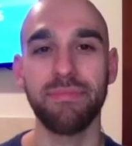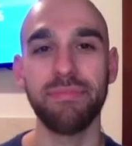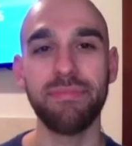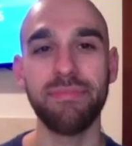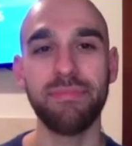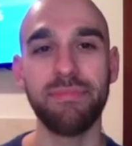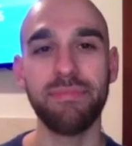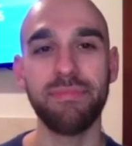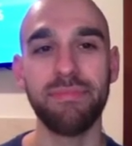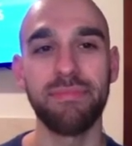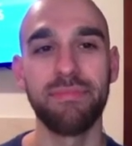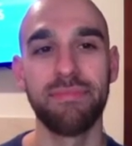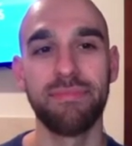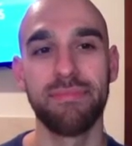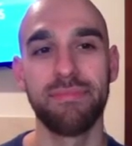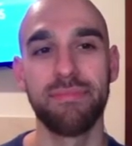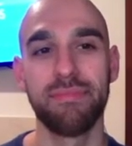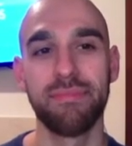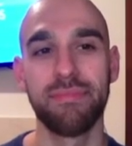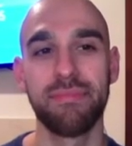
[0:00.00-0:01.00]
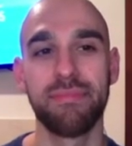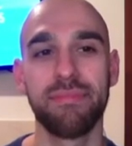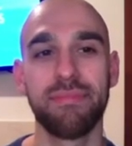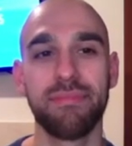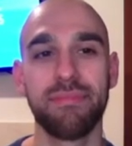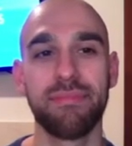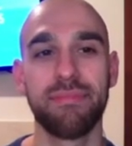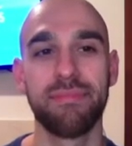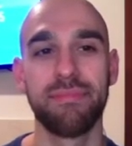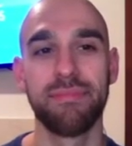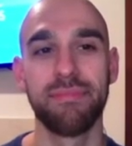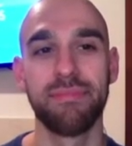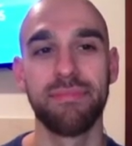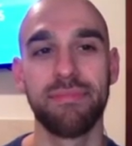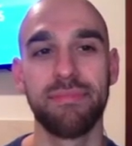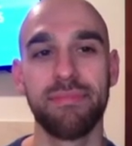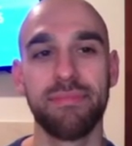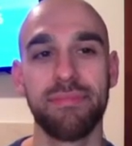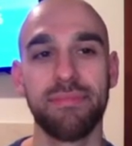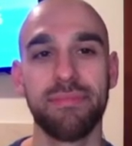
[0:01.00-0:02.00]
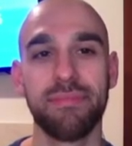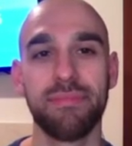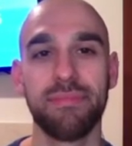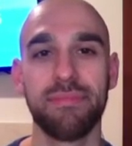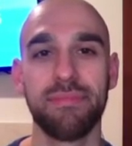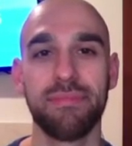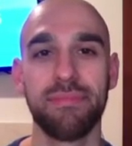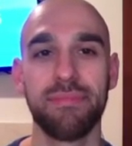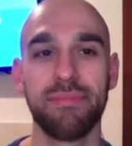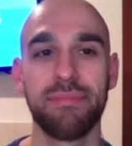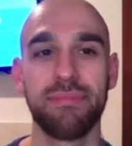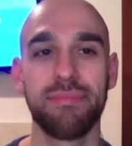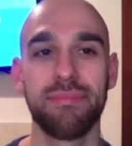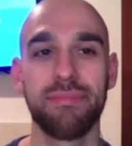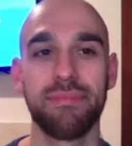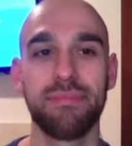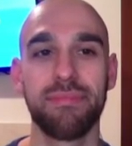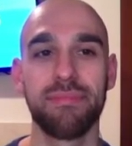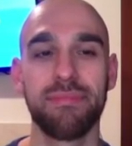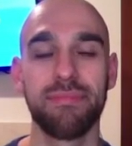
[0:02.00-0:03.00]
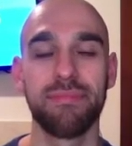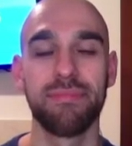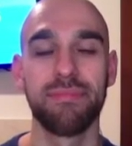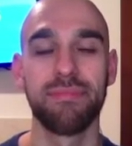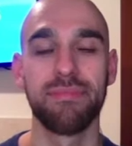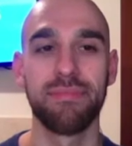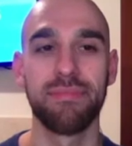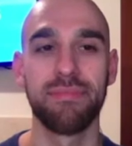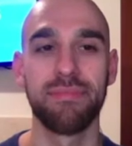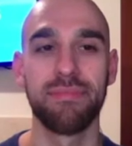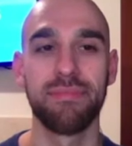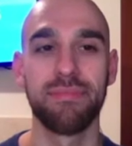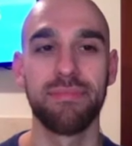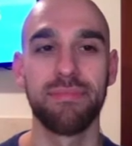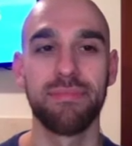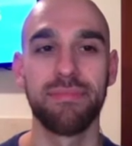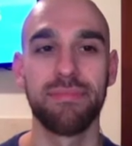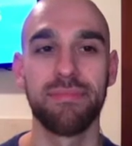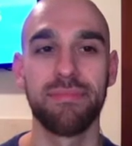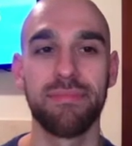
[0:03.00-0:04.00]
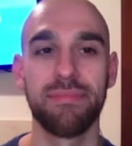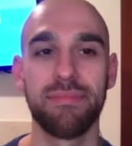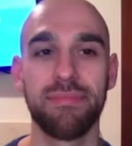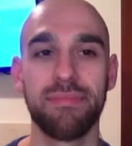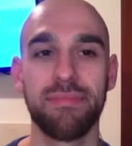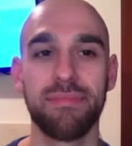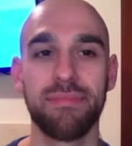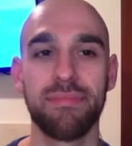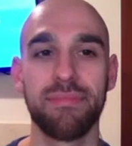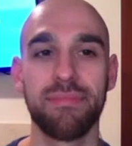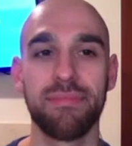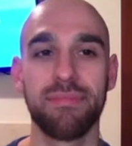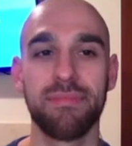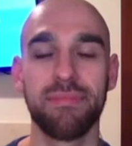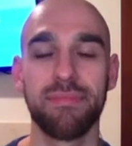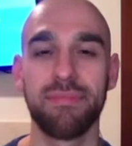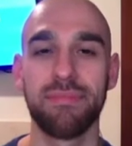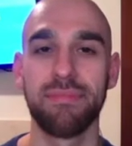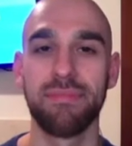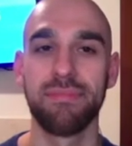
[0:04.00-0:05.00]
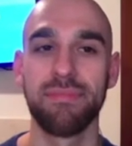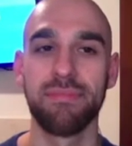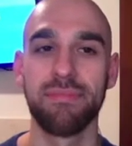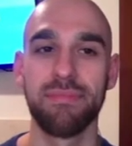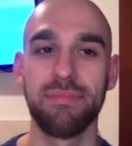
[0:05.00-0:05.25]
(not speaking)